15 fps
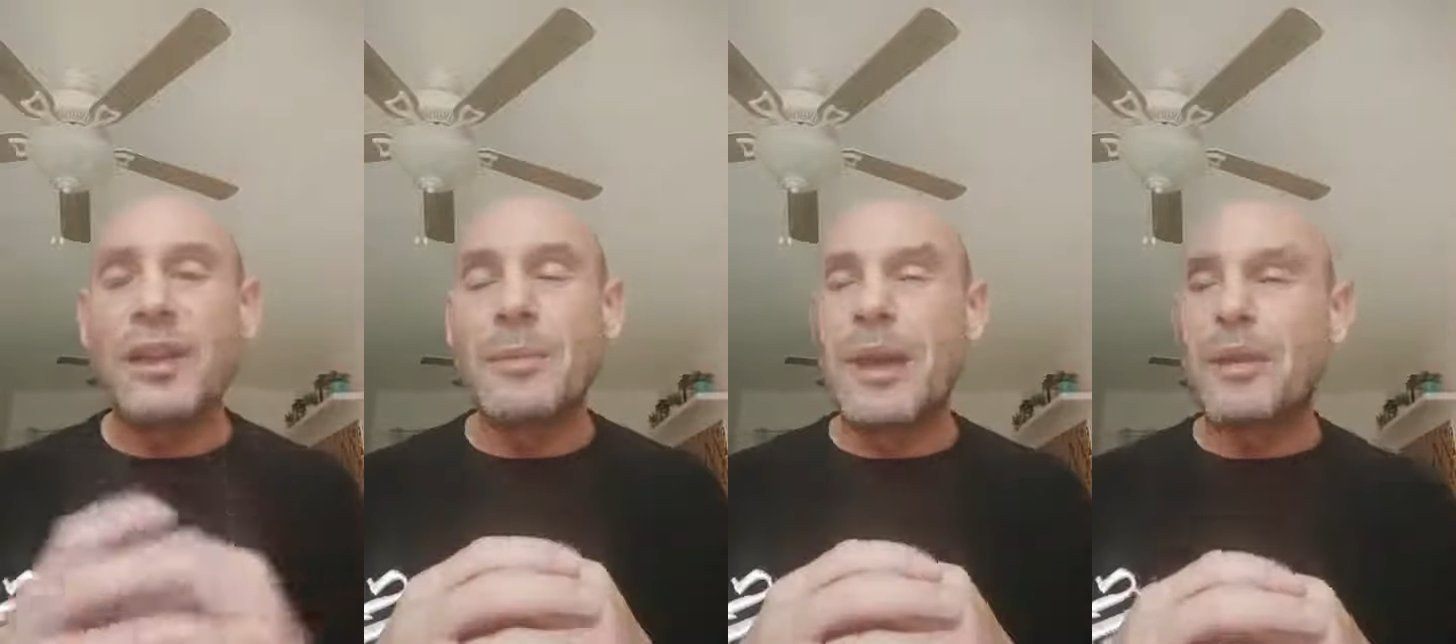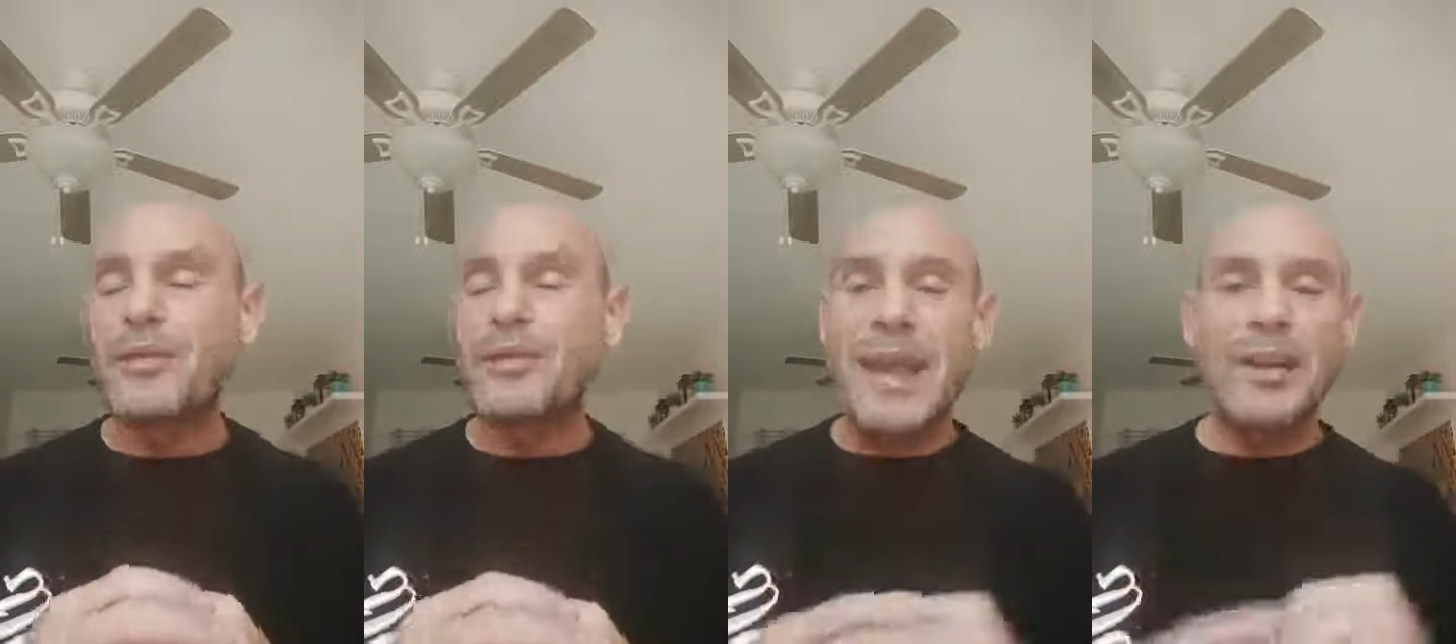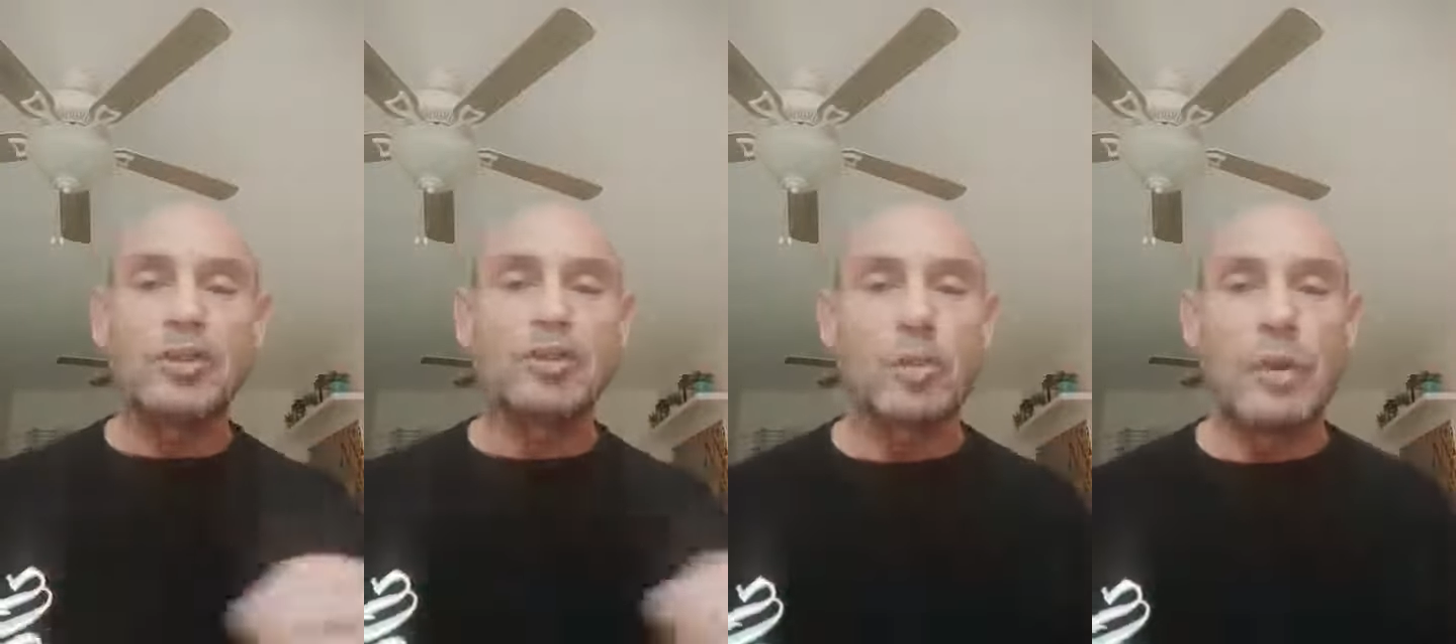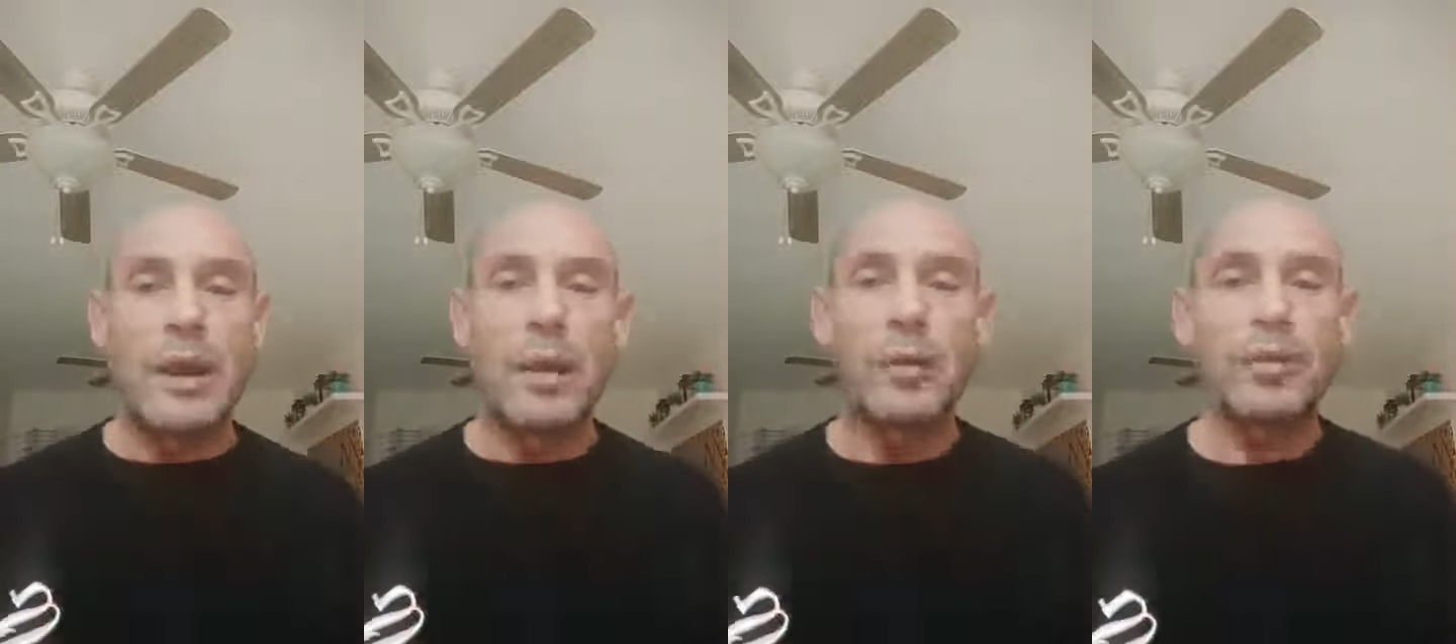about
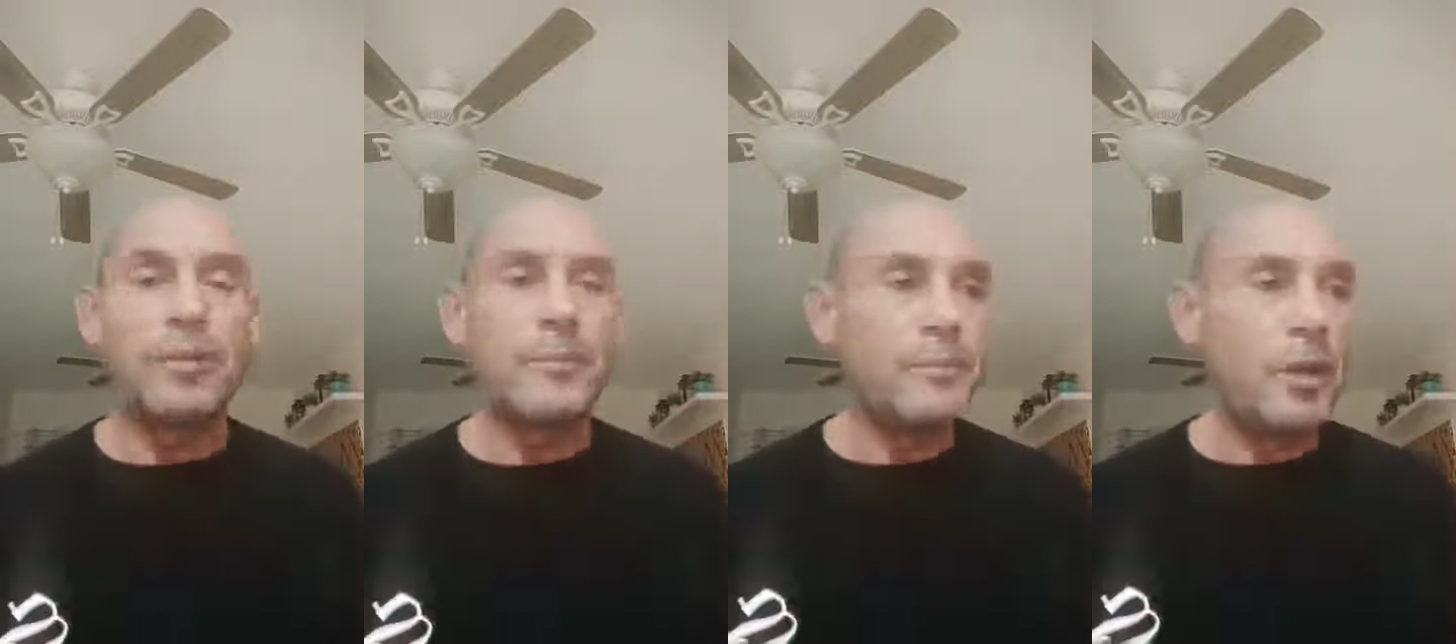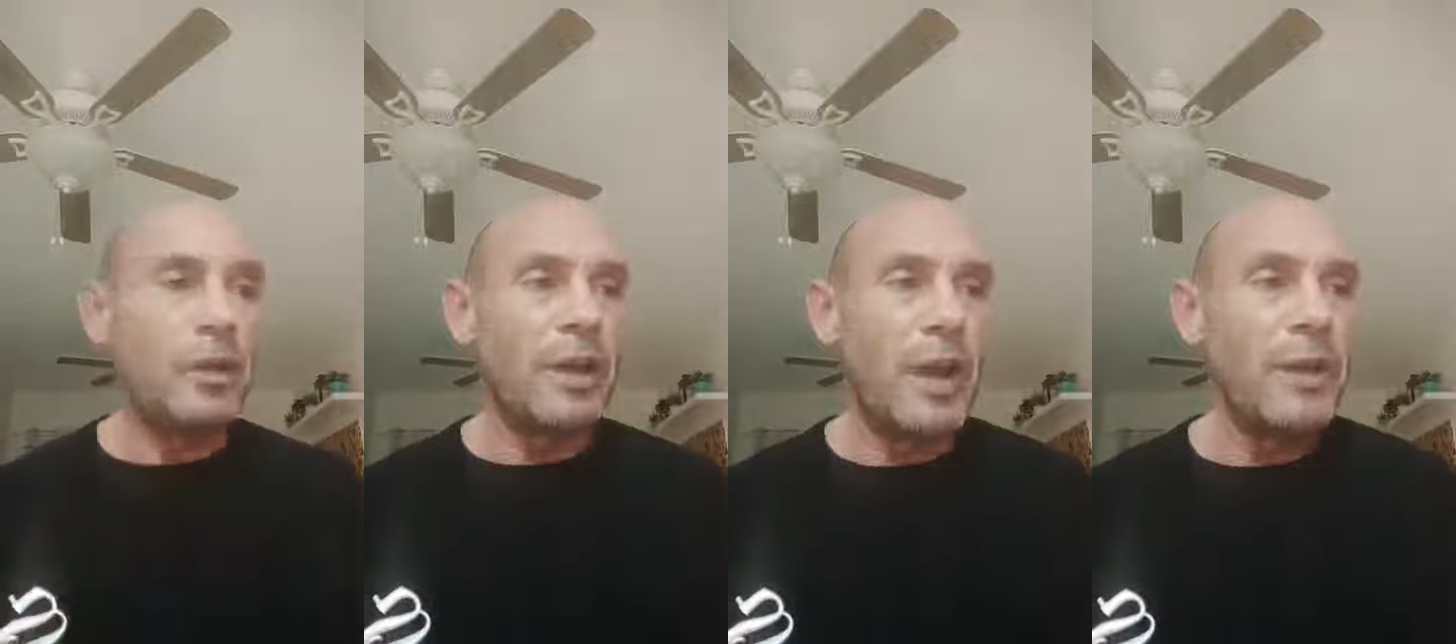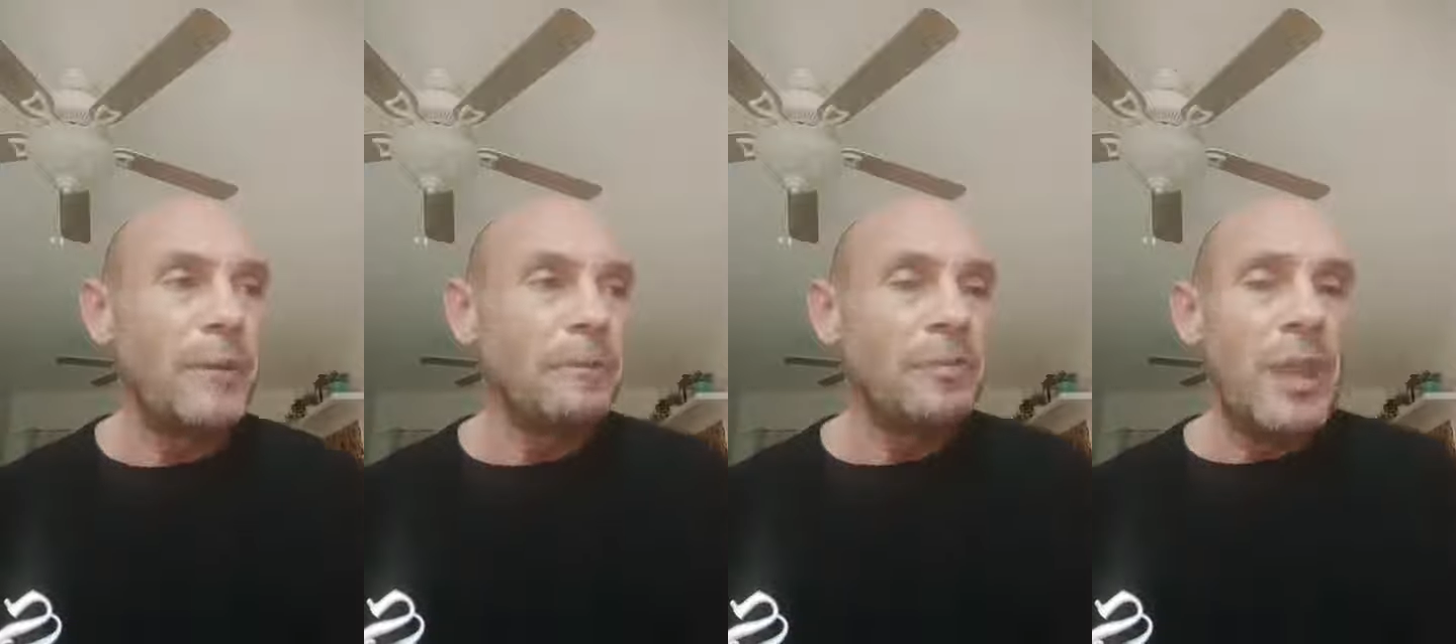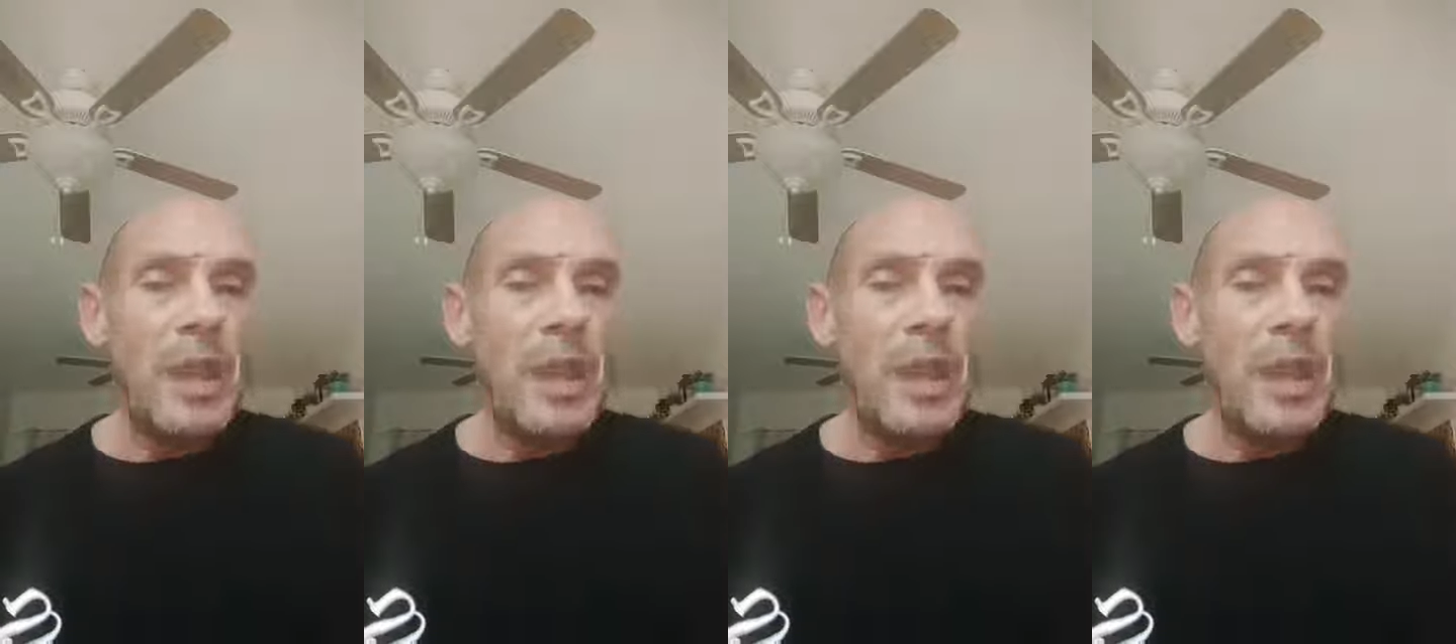natural health, okay?